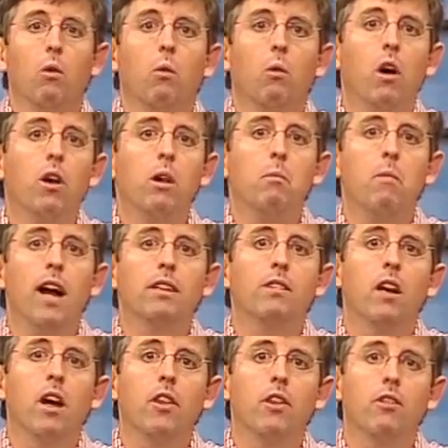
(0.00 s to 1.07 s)
Welcome back to
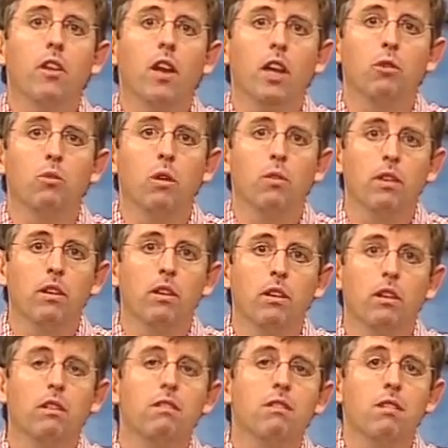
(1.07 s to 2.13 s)
Helping Today's Woman.
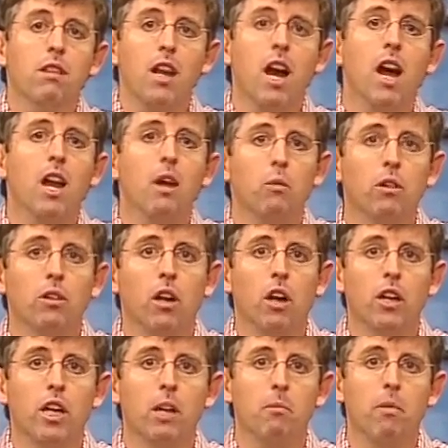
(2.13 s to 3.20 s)
Tonight, we're
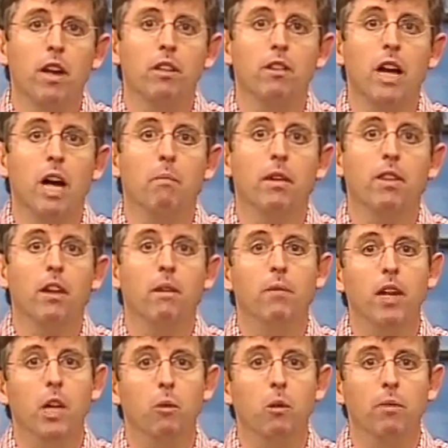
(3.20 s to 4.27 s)
talking about a topic that
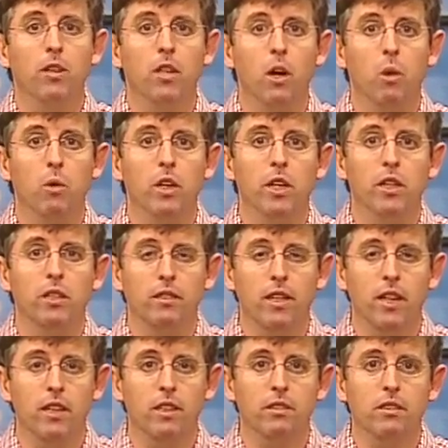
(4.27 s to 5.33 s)
many women don't want to
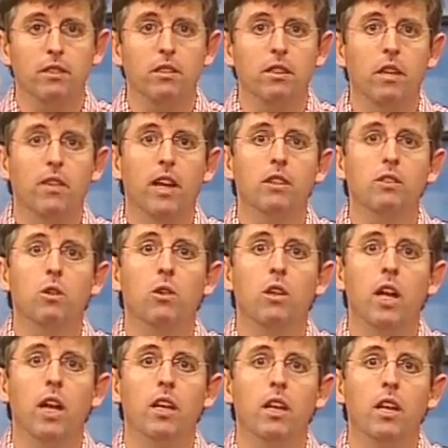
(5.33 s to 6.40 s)
discuss, and that's the whole
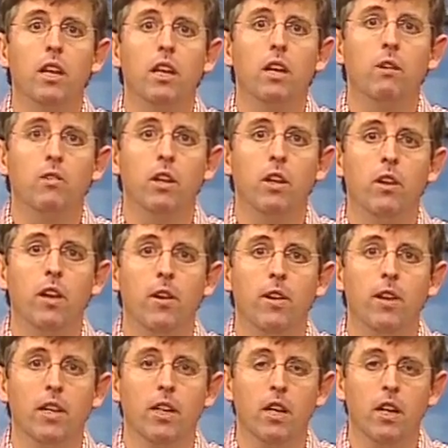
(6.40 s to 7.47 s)
idea of urinary
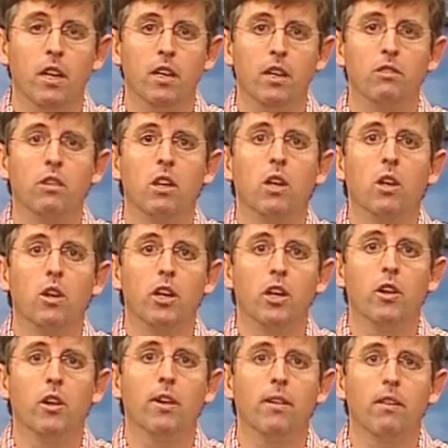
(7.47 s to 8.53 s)
incontinence or
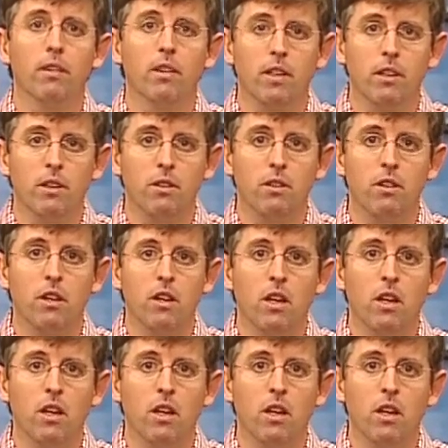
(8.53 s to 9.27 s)
urinary leakage.